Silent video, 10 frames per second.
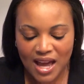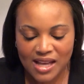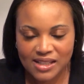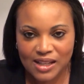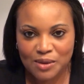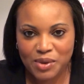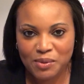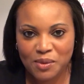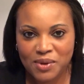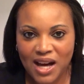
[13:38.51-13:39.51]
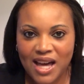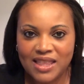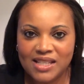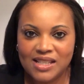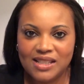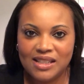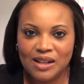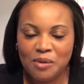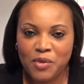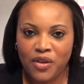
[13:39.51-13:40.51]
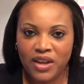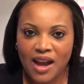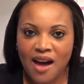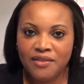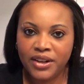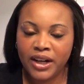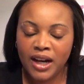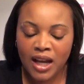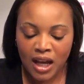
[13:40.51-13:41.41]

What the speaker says: as single people, apply this, you know, more than ever.